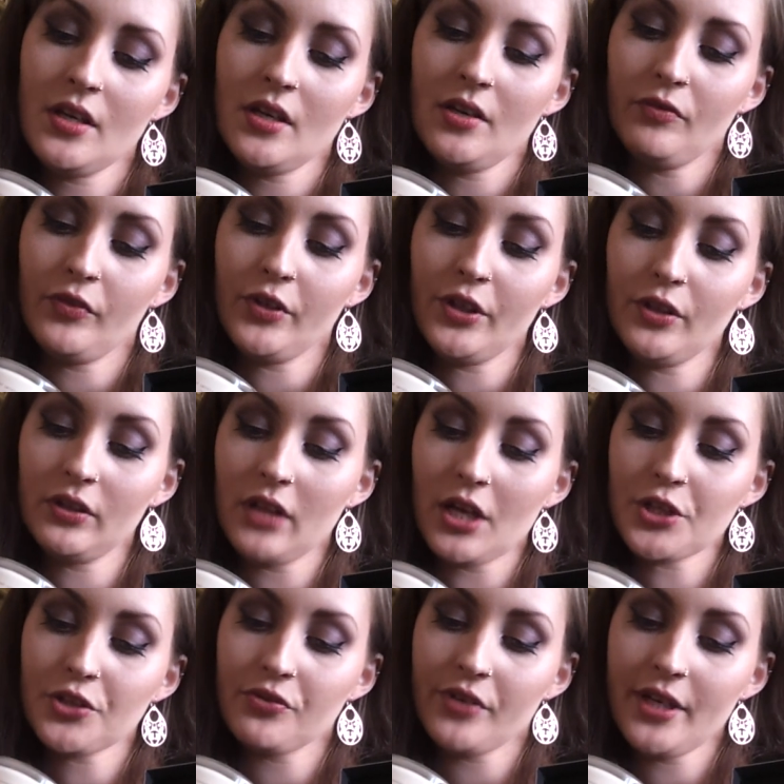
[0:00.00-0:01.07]
Real
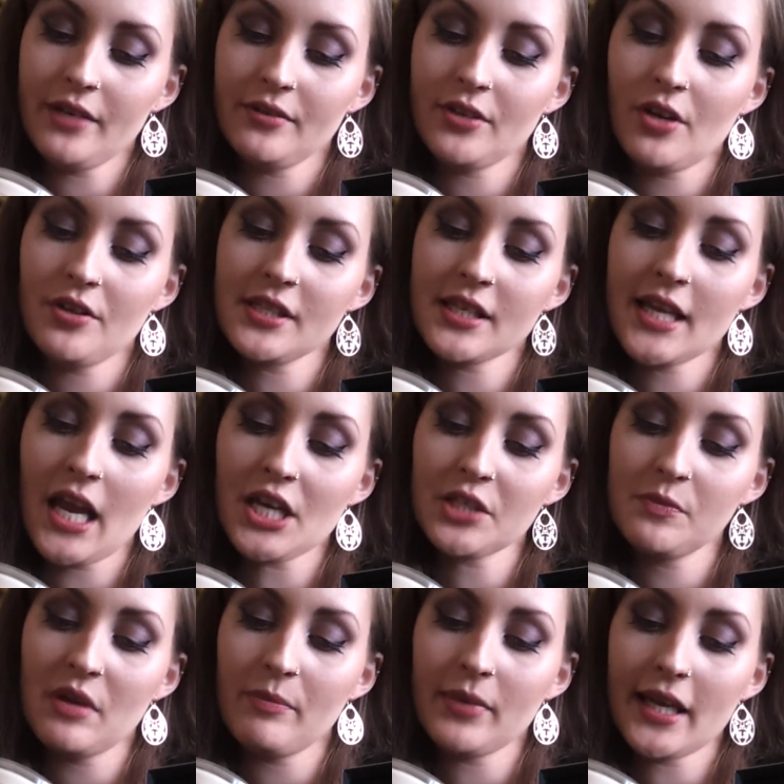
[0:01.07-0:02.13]
Luxury. Known as the
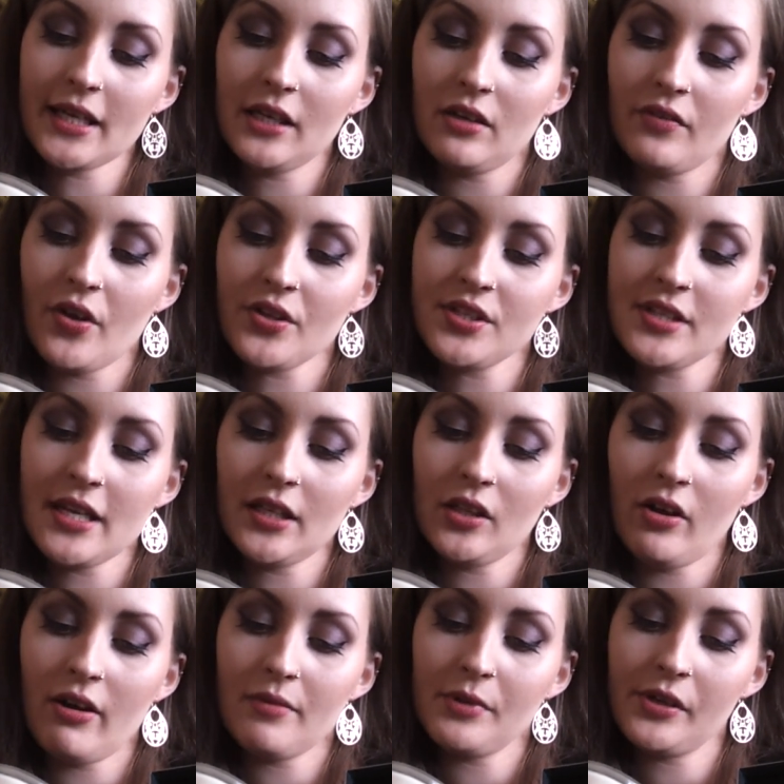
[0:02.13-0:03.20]
cashmere blanket of our scent
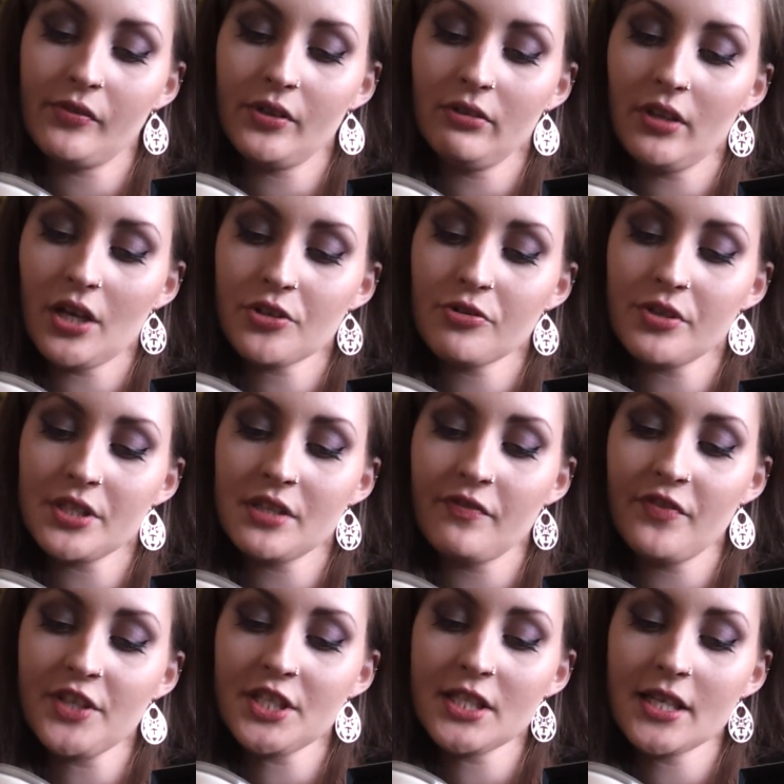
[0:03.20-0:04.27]
library, Real Luxury is
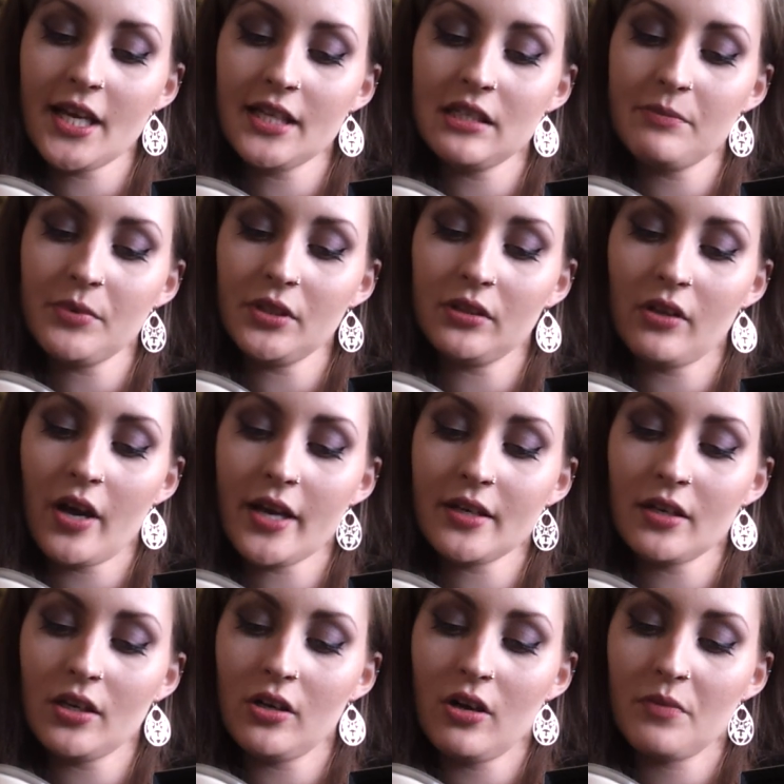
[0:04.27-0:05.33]
sophisticated but light and
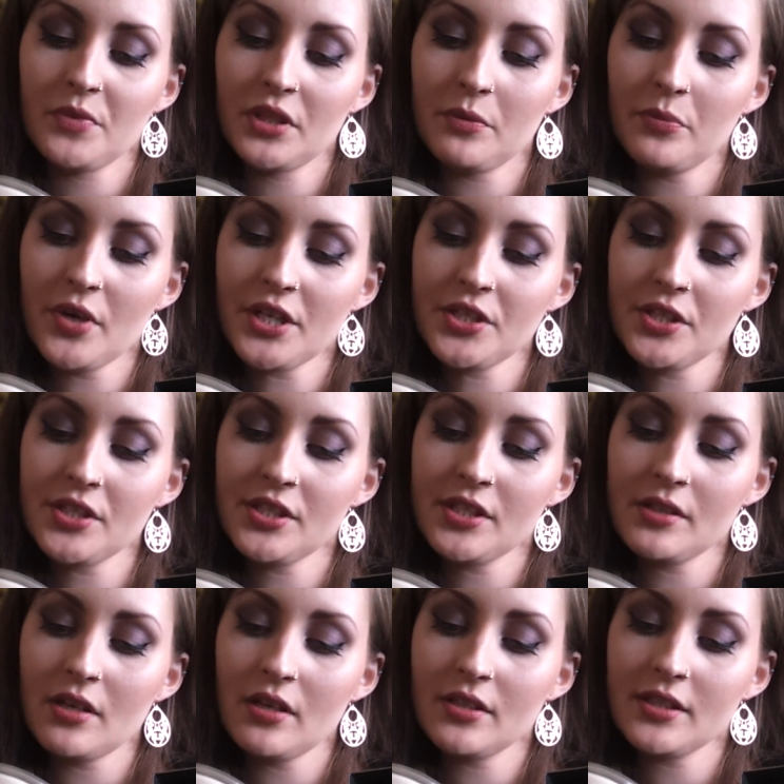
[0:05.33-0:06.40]
calming. The precious
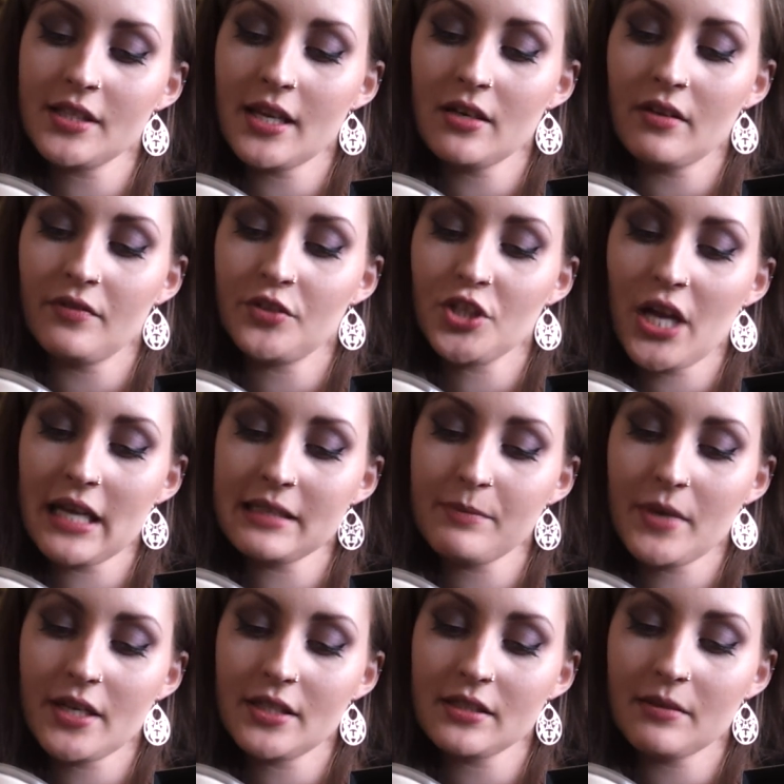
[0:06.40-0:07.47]
scent of jasmine
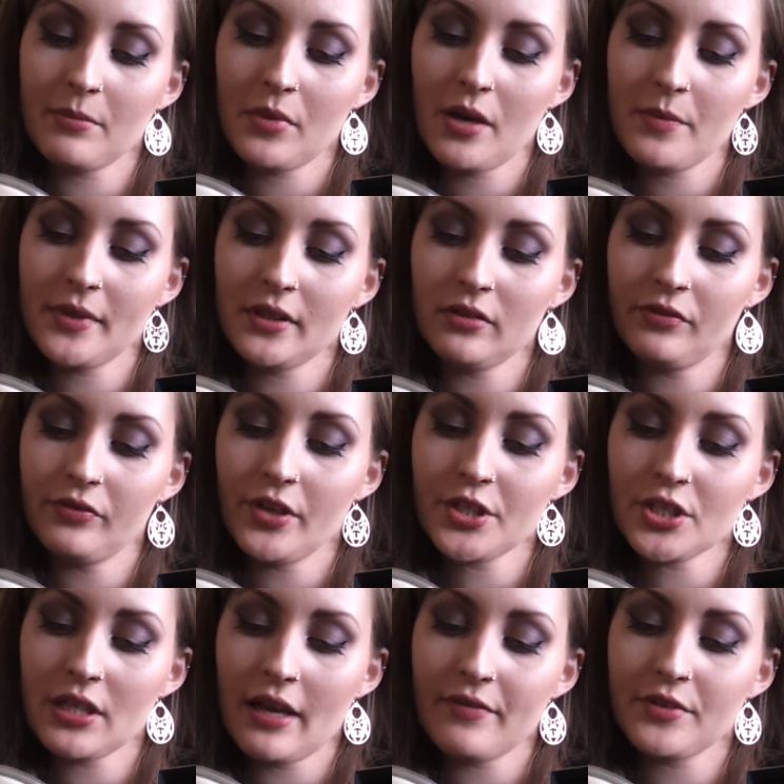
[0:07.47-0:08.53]
is combined with a little French
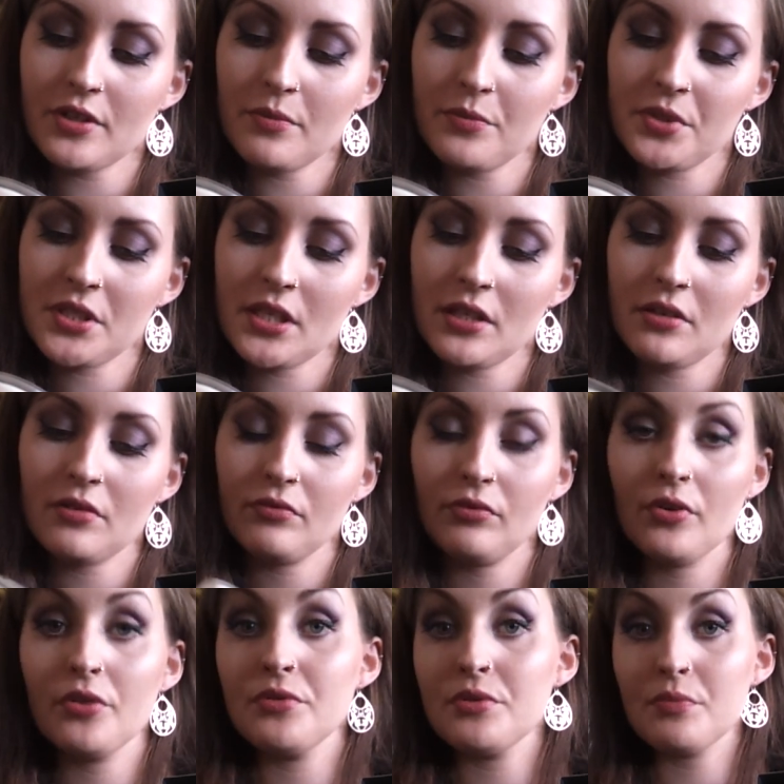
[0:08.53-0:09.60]
lavender and Brazilian
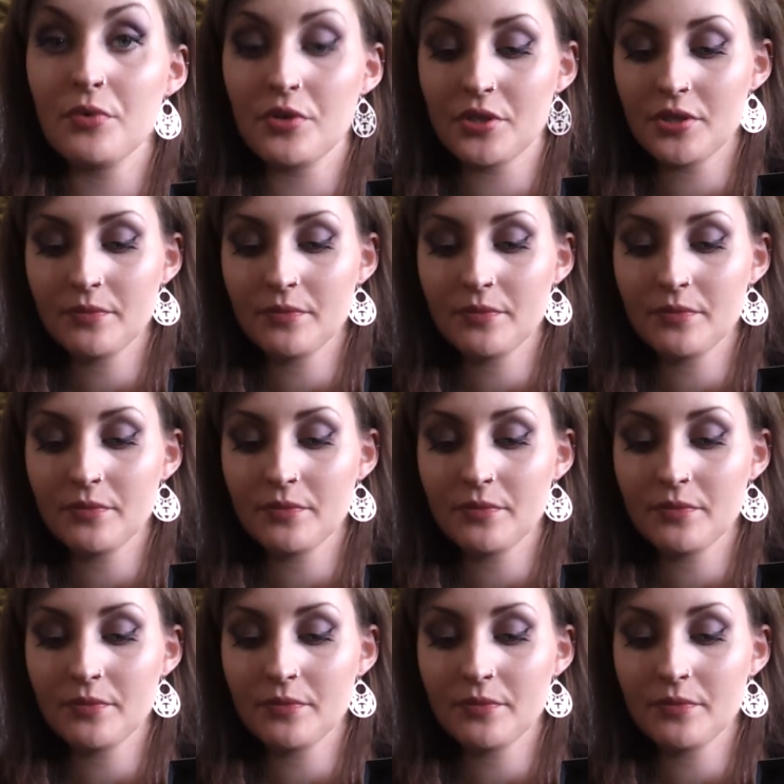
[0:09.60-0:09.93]
rosewood.